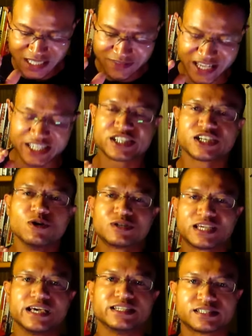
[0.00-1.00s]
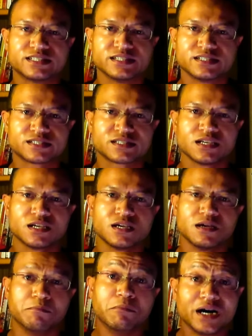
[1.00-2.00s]
that showcases
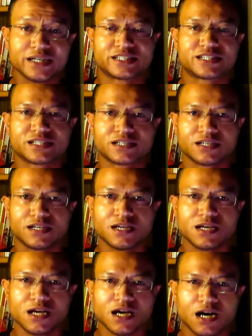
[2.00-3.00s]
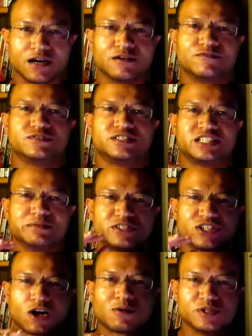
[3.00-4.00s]
much of Jim
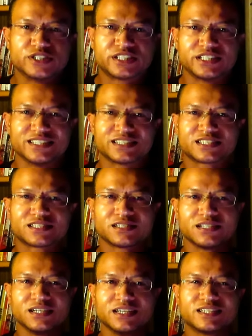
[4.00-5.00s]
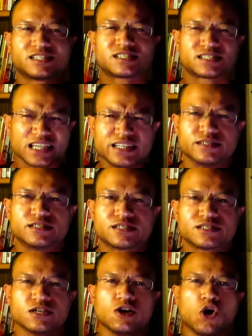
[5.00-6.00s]
Jarmusch's
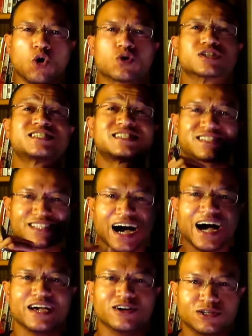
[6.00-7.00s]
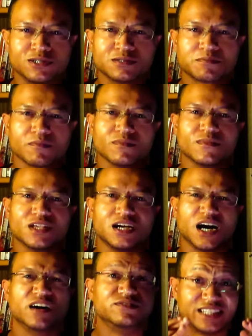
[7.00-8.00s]
sense or style
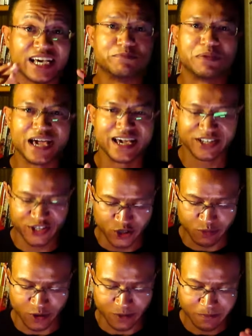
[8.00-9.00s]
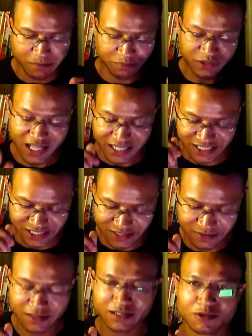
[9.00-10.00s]
of deadpan humor. Plus,
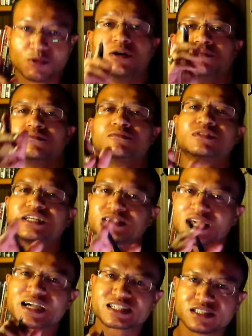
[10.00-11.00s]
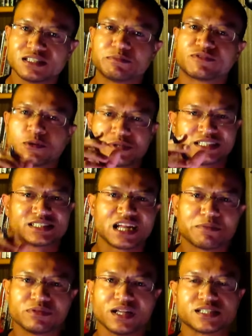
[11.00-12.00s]
well, let's actually, before we get to
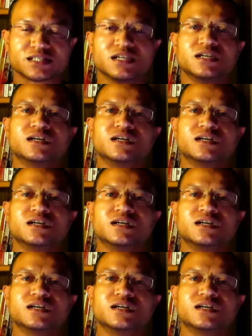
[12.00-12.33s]
that plus,